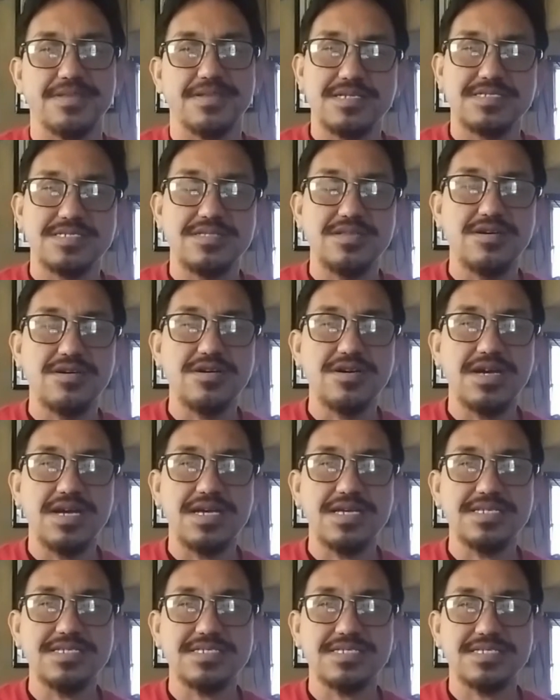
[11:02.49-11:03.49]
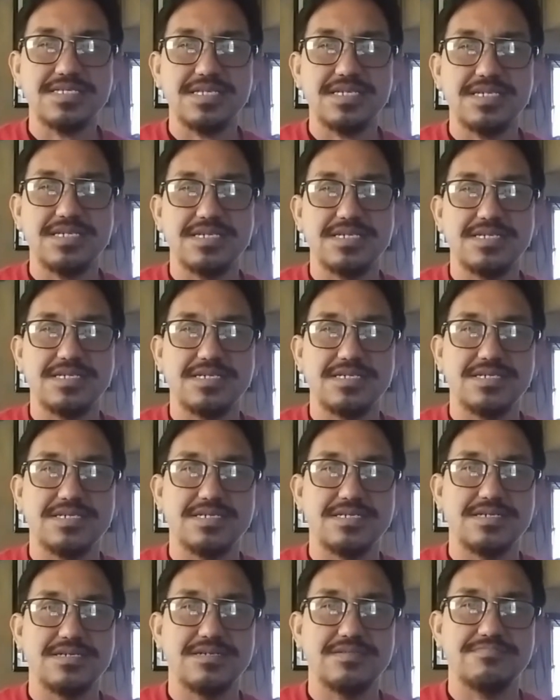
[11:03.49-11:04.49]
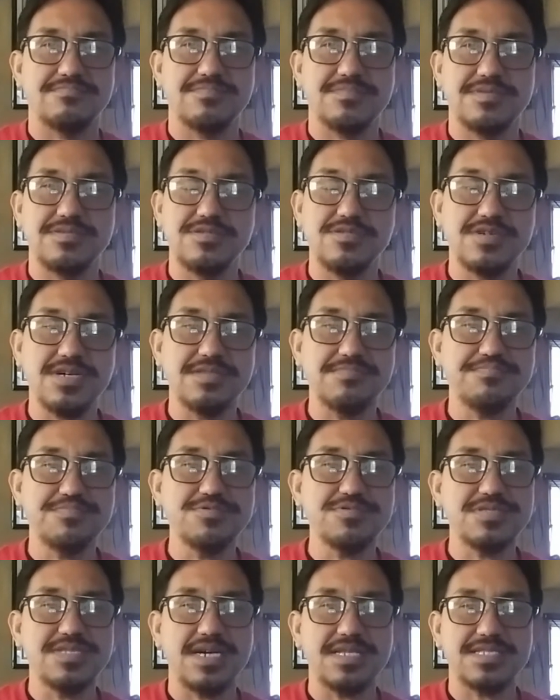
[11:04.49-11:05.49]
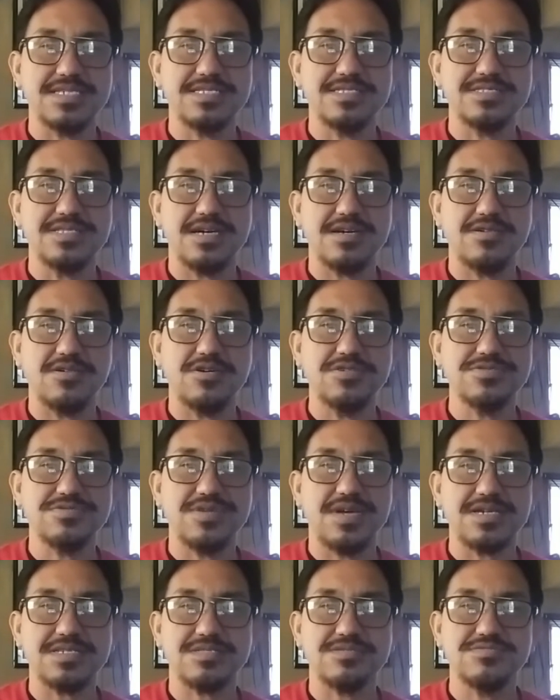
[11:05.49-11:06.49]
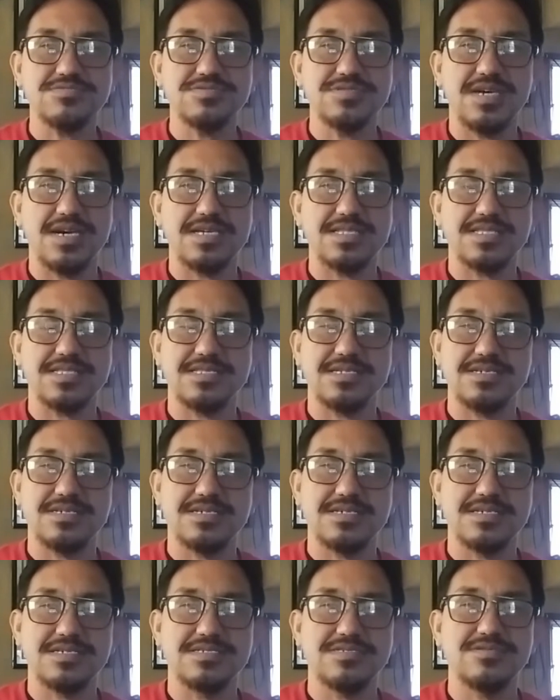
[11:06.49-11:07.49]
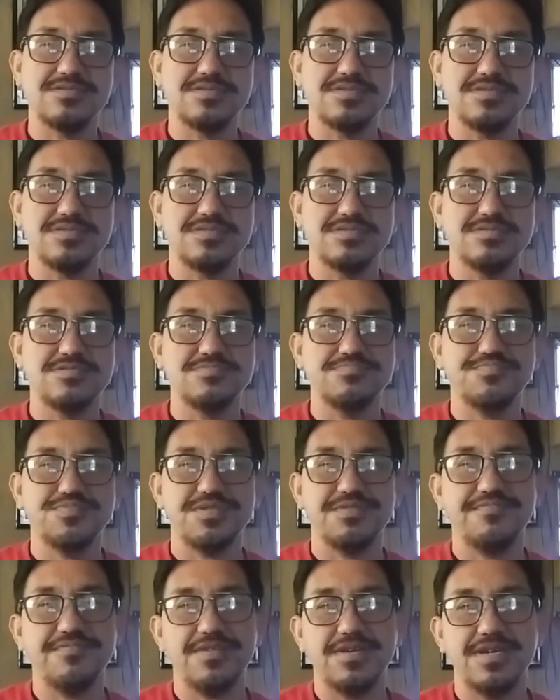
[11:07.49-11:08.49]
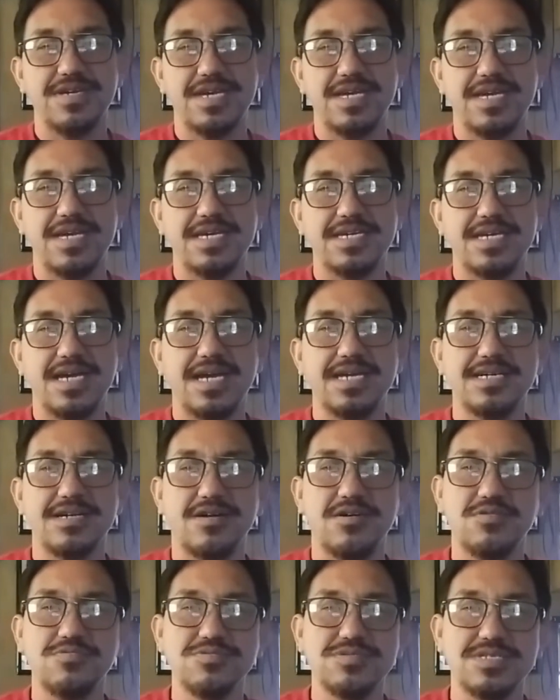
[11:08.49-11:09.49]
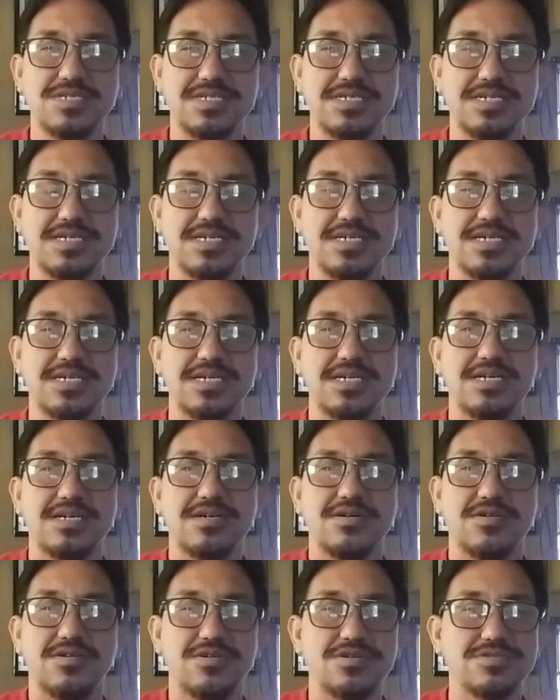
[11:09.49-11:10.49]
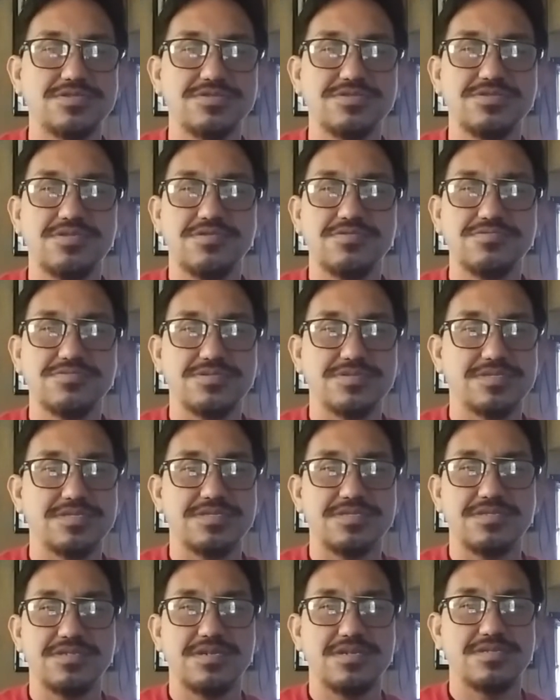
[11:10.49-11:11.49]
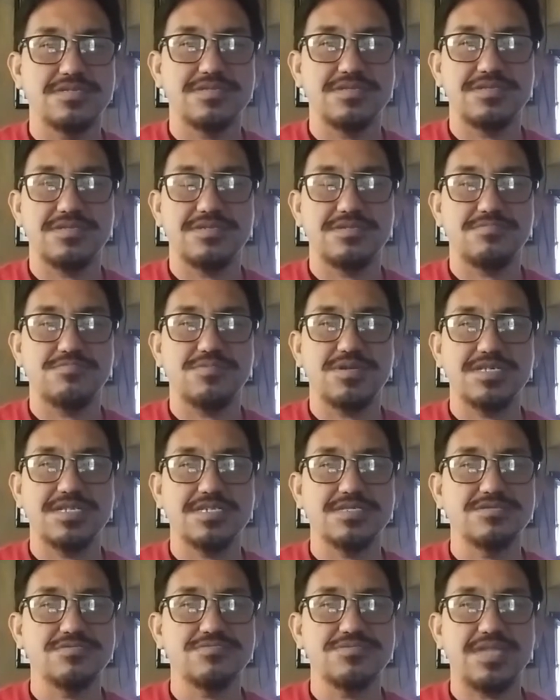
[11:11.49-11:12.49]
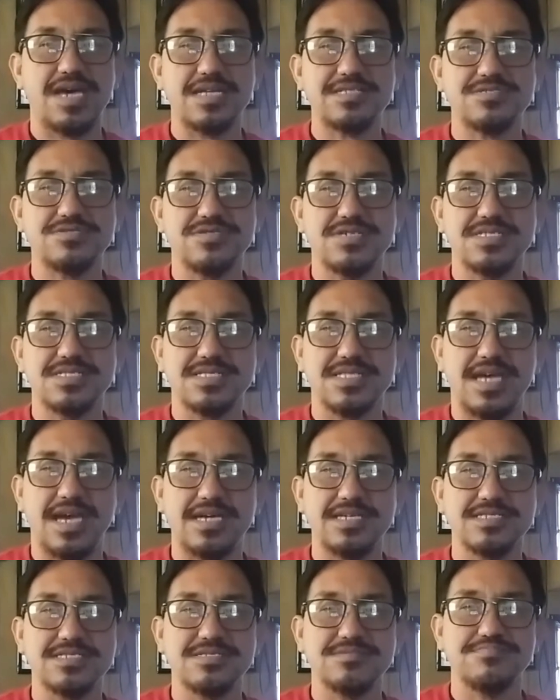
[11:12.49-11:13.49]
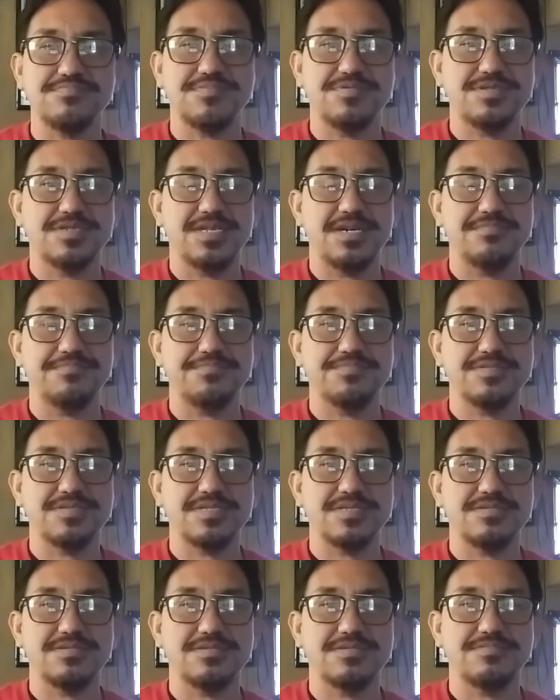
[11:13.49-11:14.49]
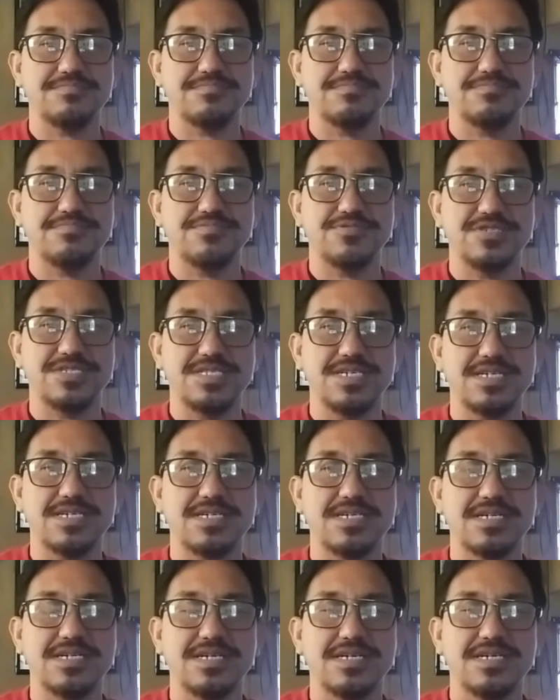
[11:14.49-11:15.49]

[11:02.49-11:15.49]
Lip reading: As long as you can put that in the contract too, that you prefer AI only, or you don't want to do natural ties for the breeding,